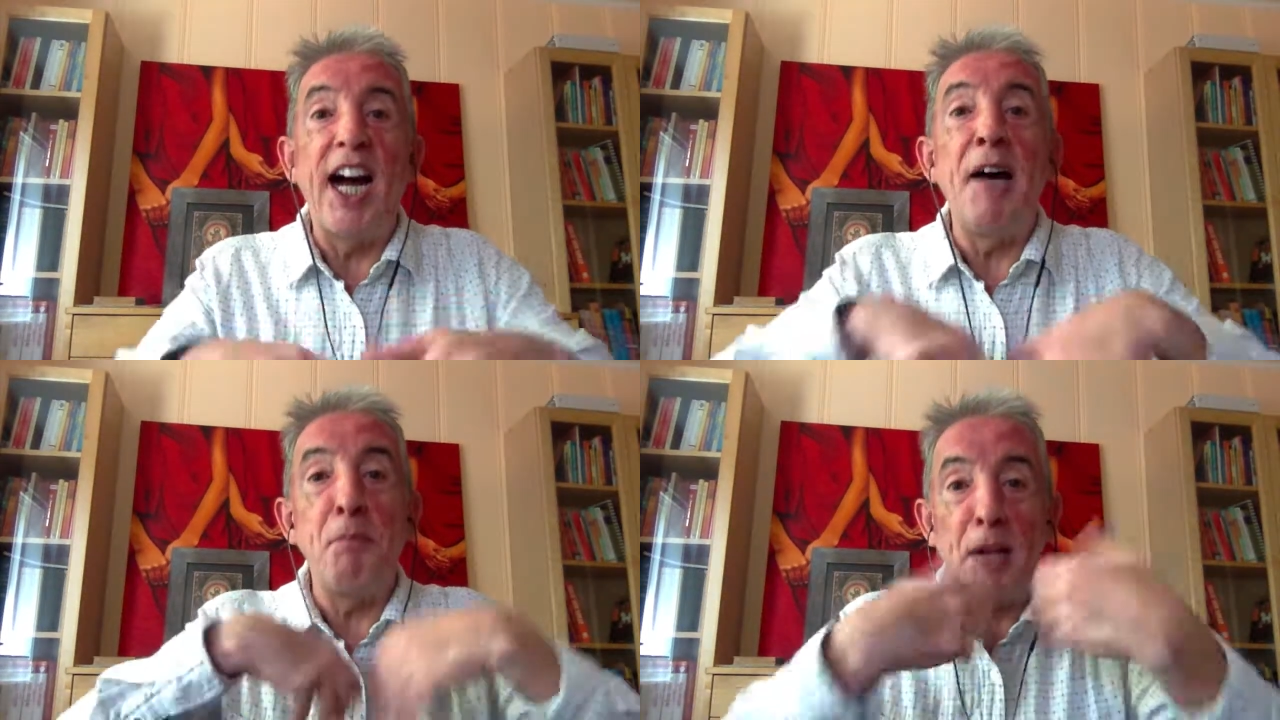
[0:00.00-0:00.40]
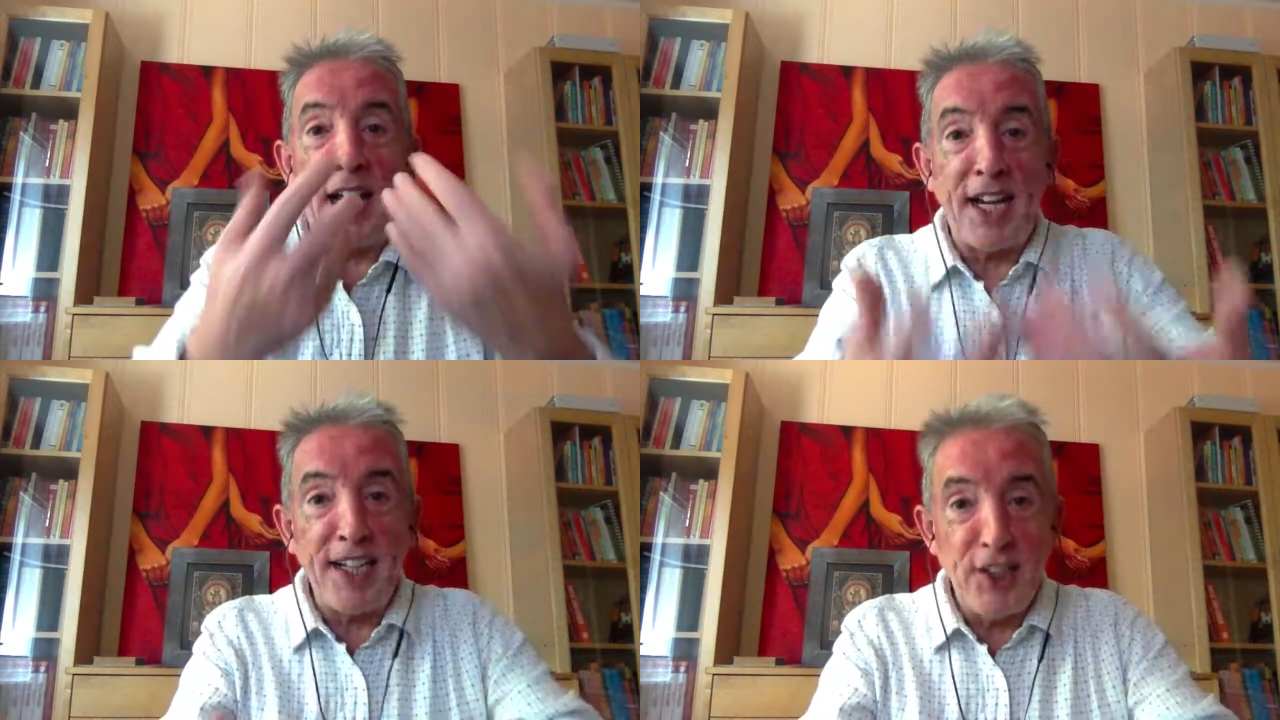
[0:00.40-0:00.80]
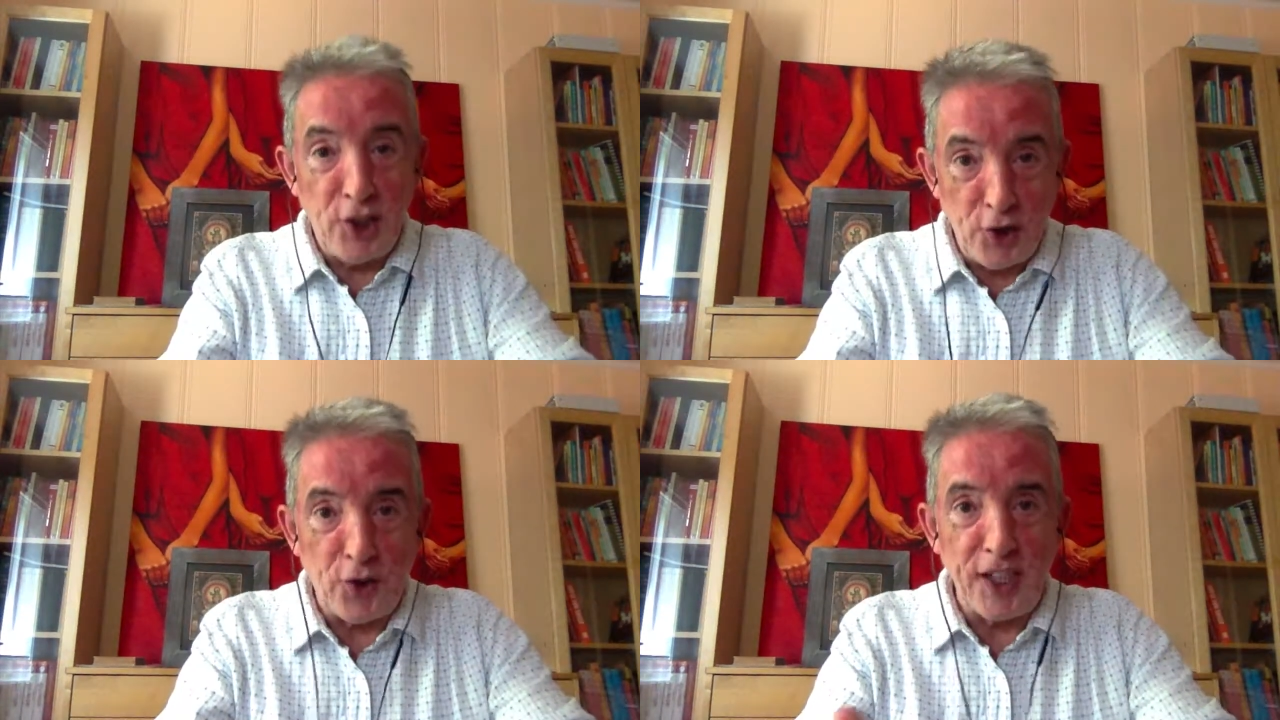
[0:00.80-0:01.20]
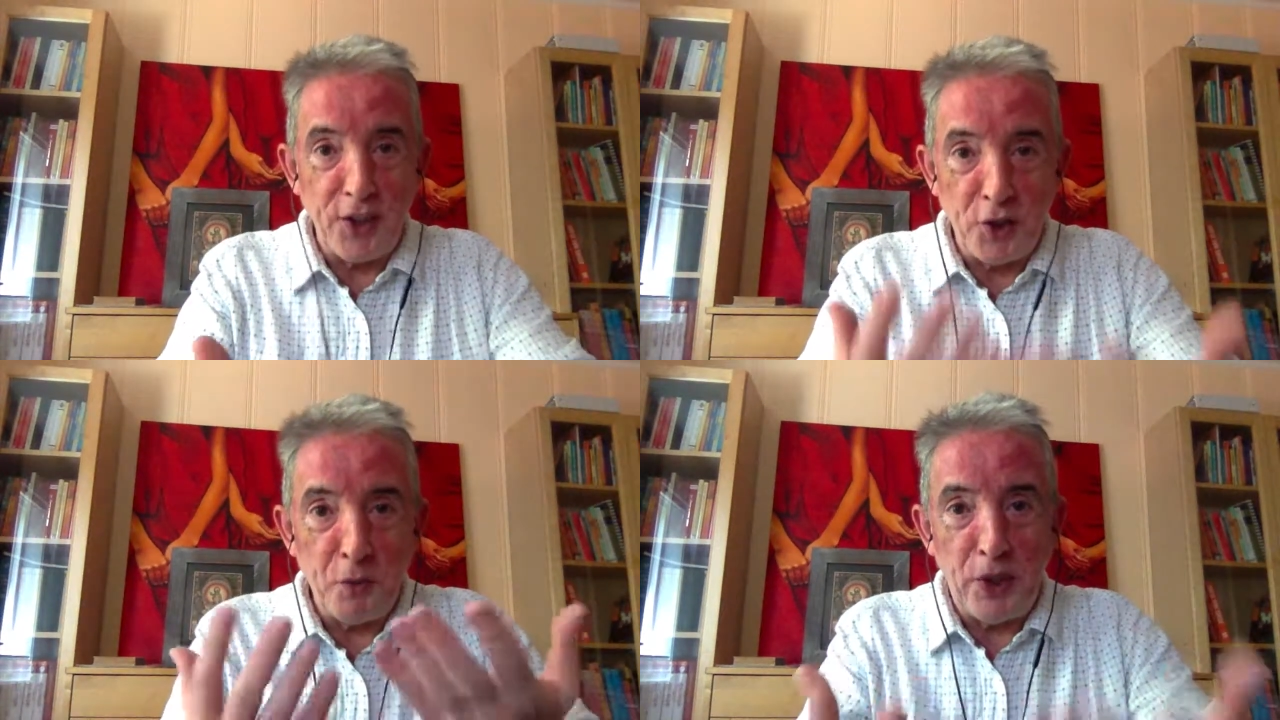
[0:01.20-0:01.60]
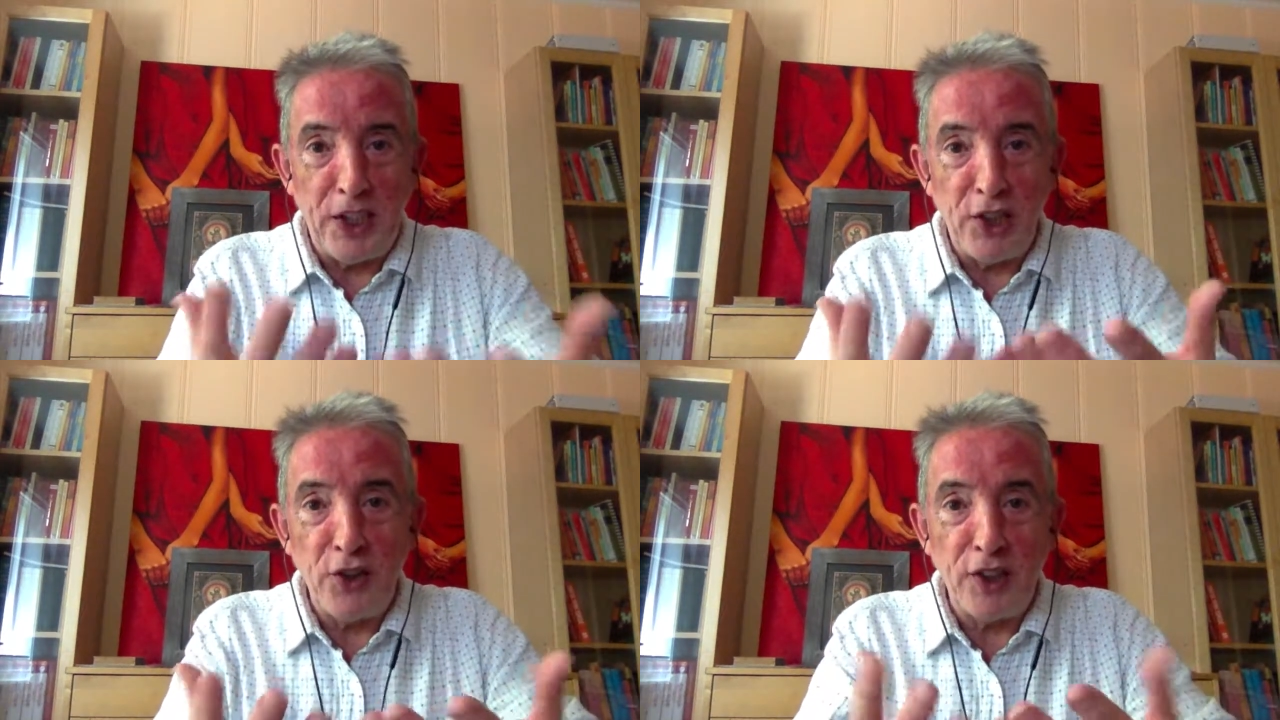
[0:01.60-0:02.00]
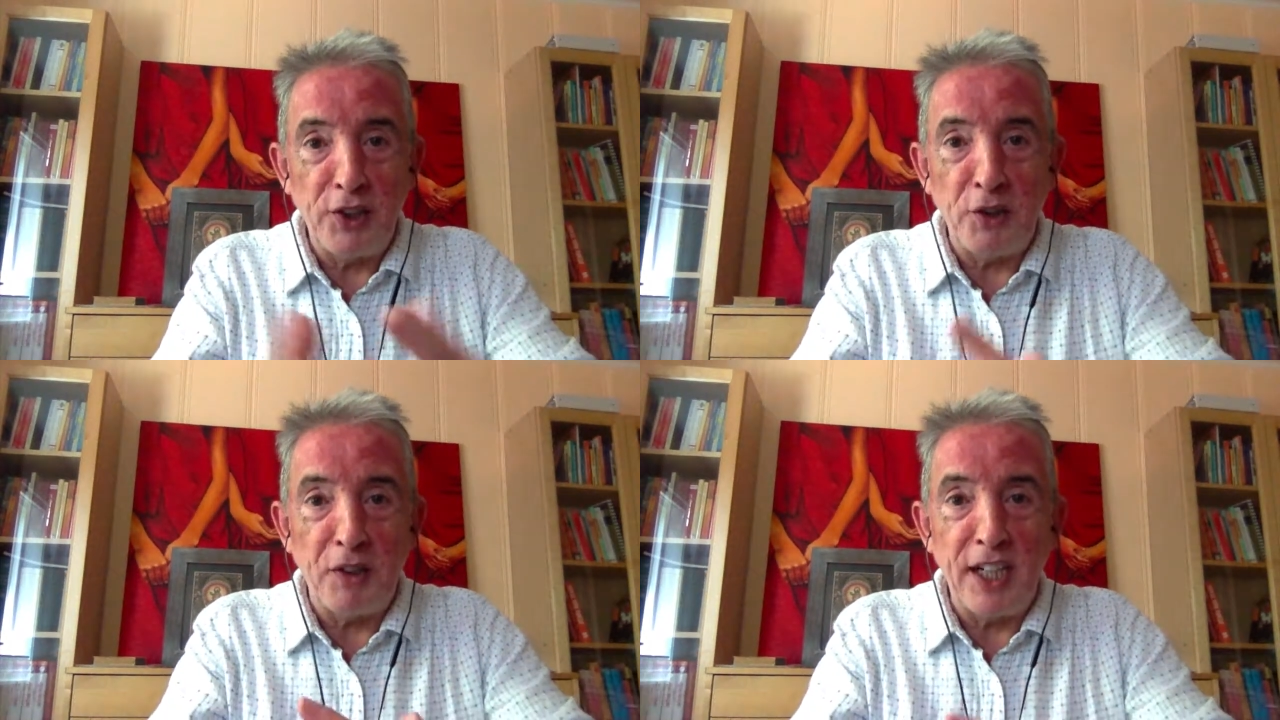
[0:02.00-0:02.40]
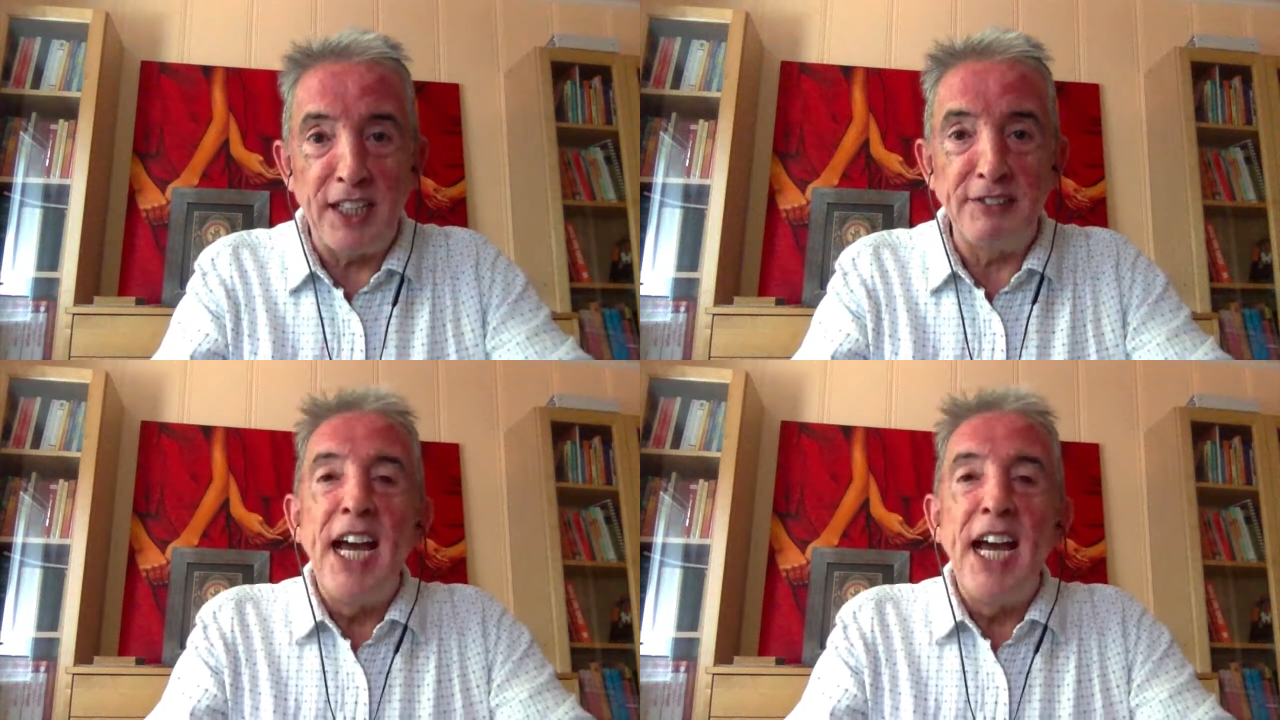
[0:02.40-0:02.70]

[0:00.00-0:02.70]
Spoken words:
applied yoga, you know, bringing yoga into our lives.